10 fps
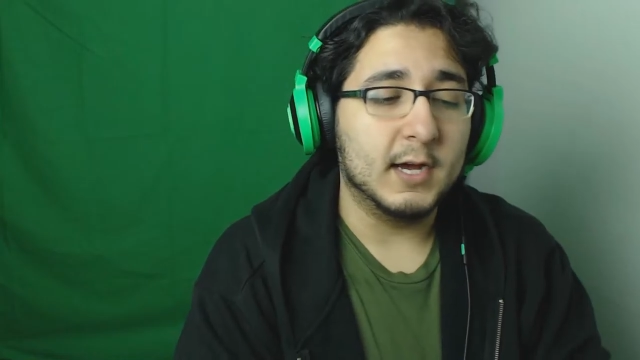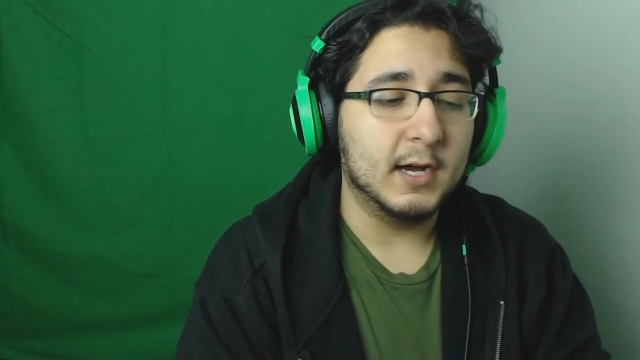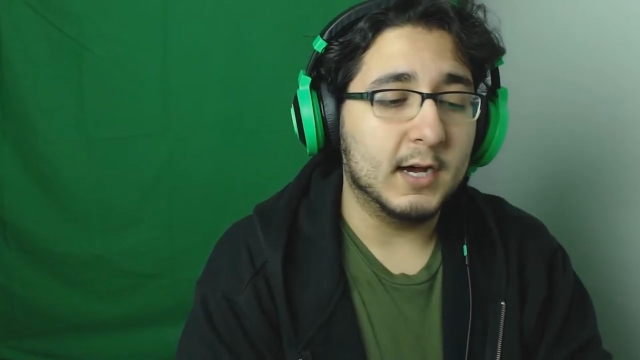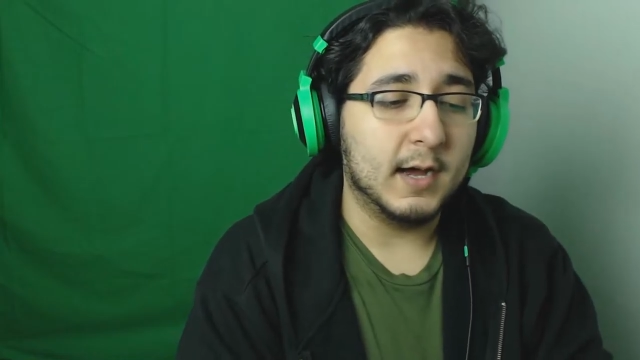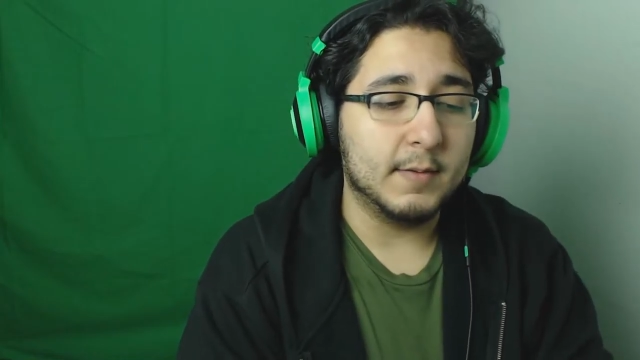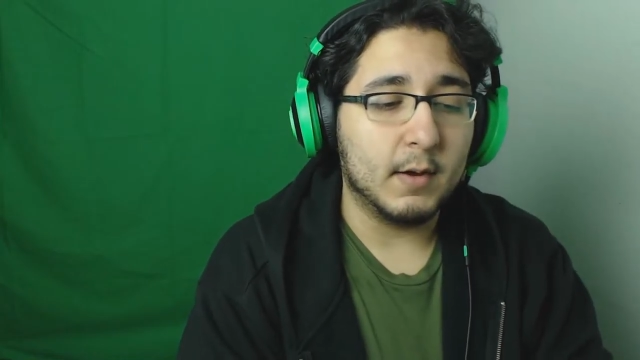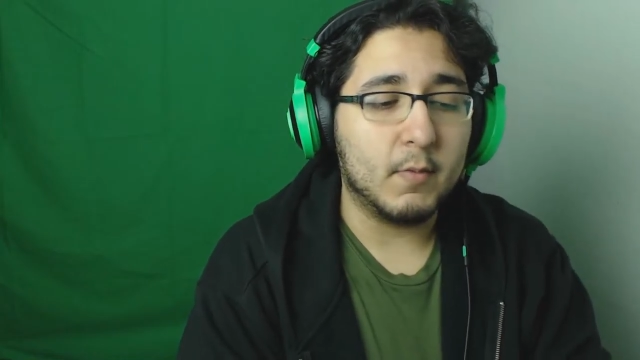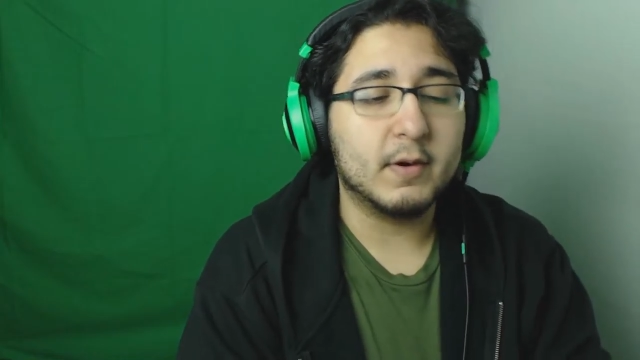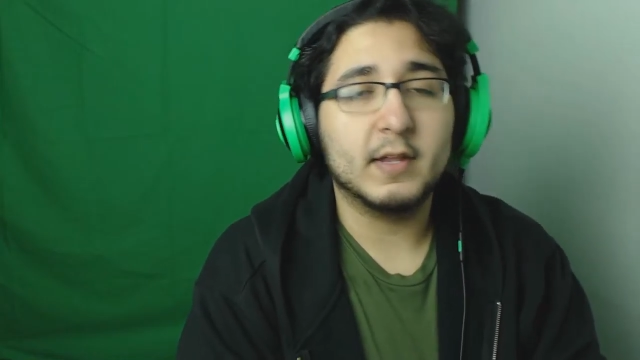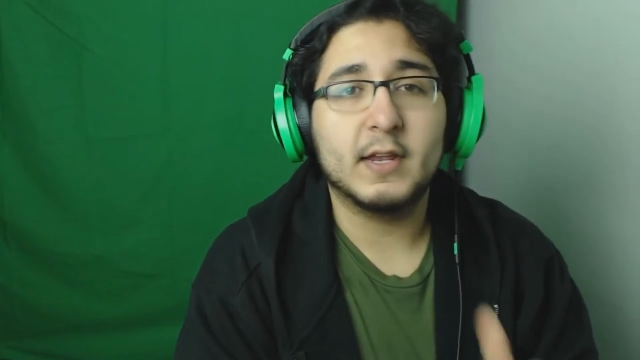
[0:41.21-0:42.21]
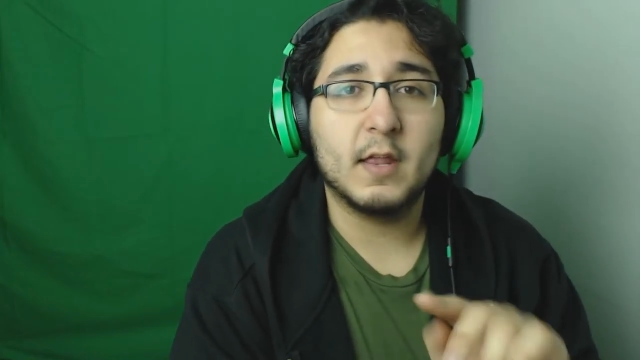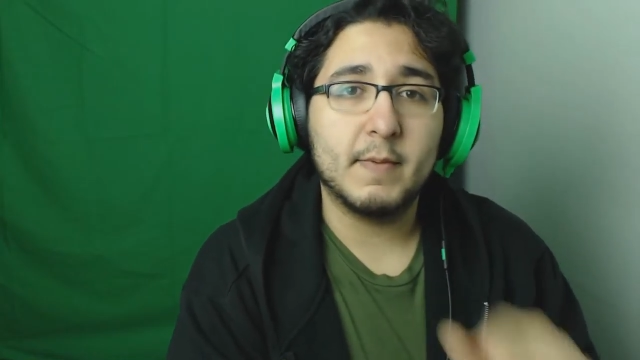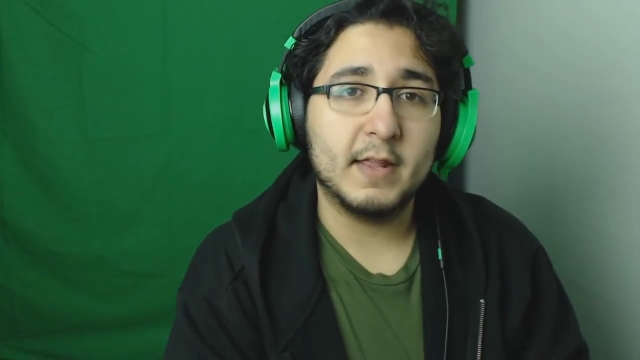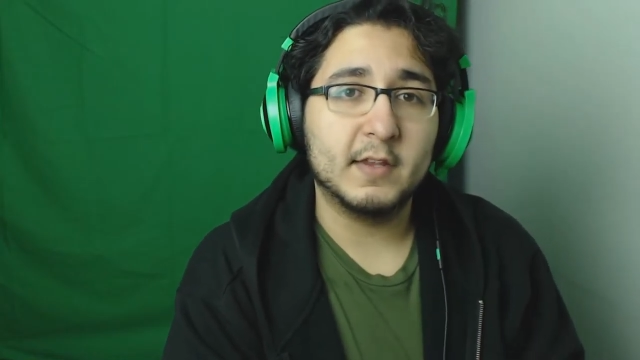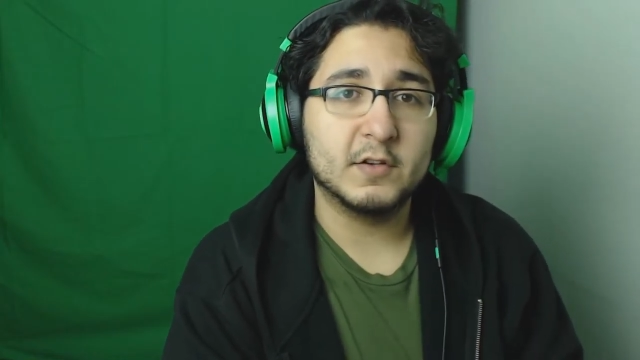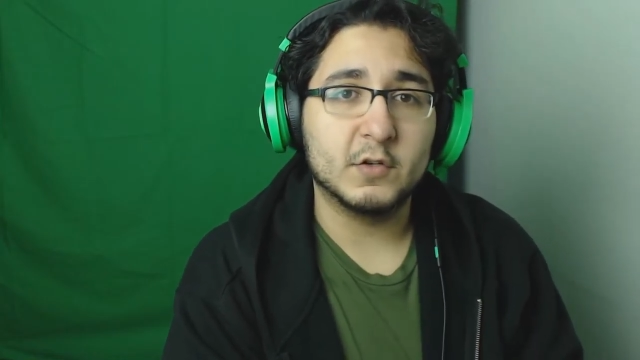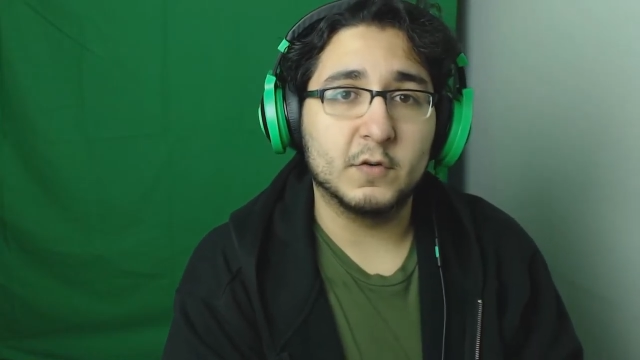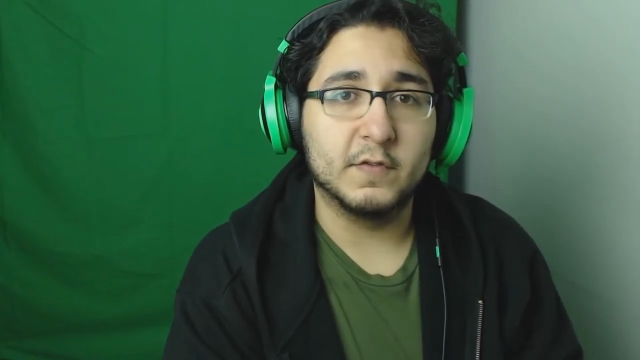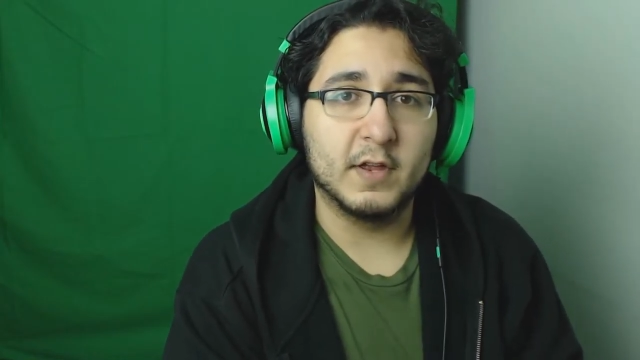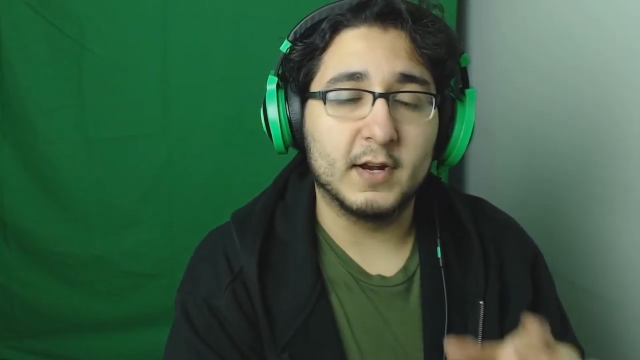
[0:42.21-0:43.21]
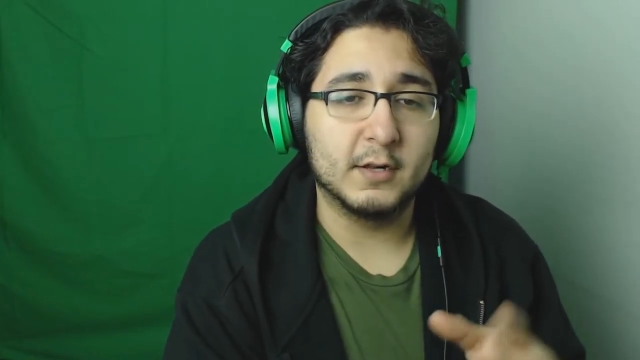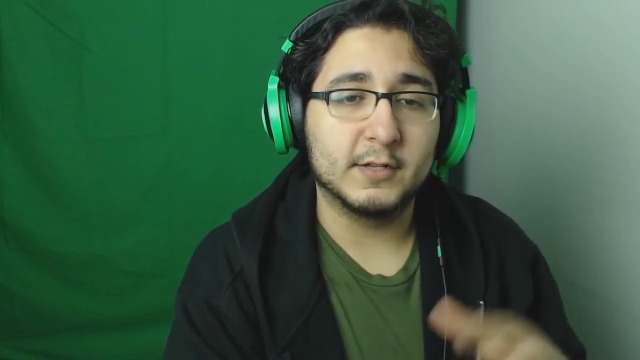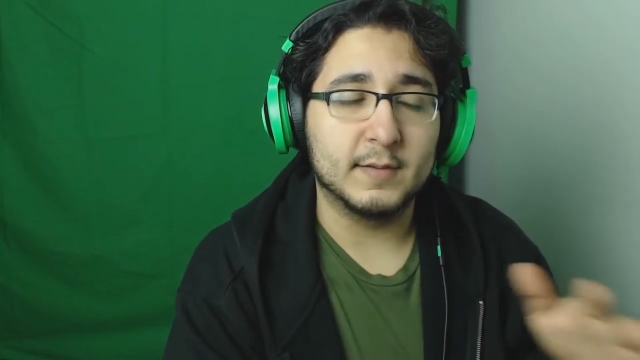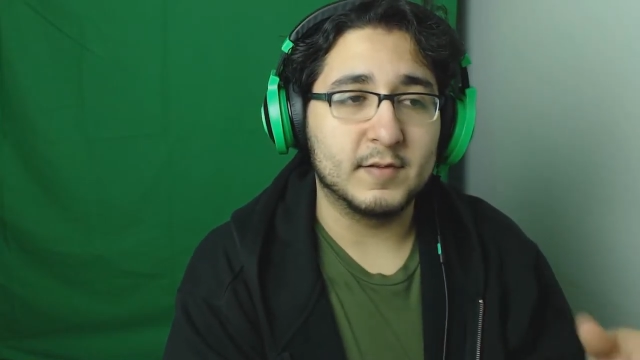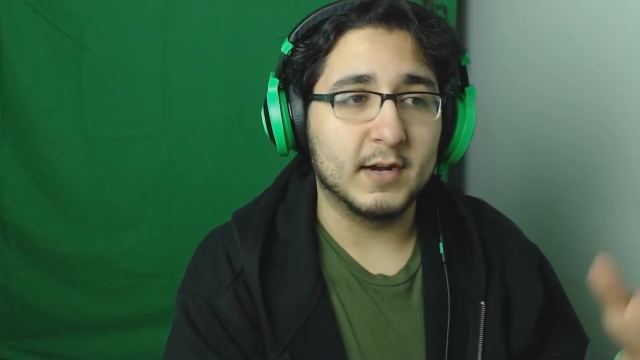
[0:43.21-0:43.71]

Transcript: I'm however taking advantage of the little time